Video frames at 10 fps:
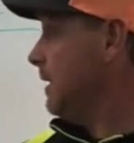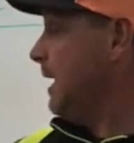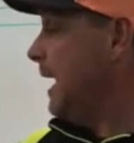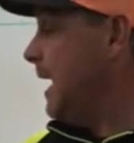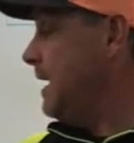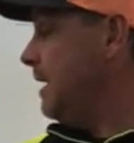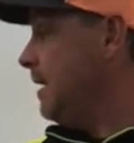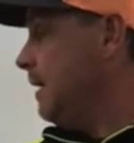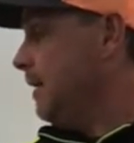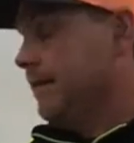okay,
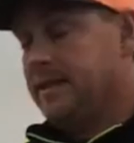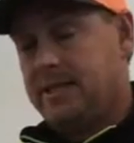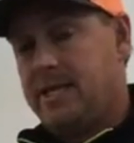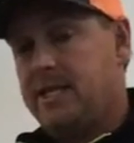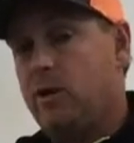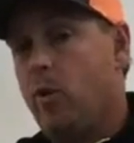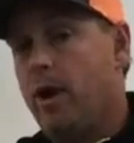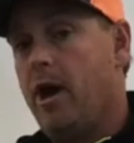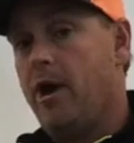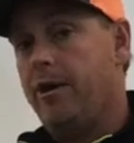the
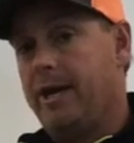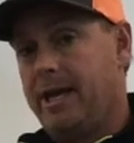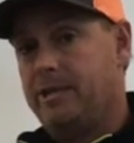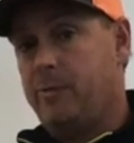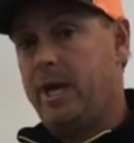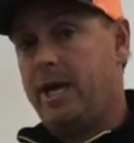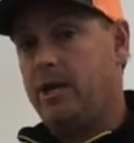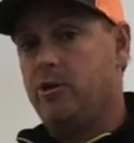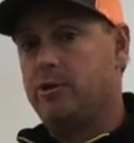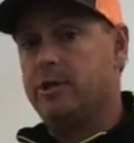CT100 is being
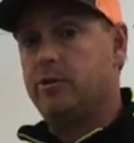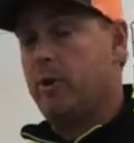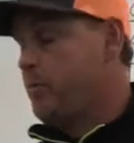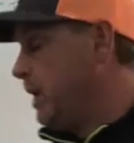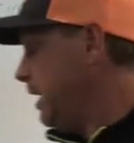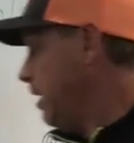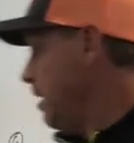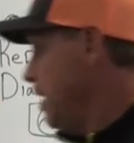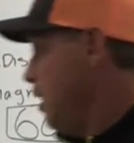used as a repeater,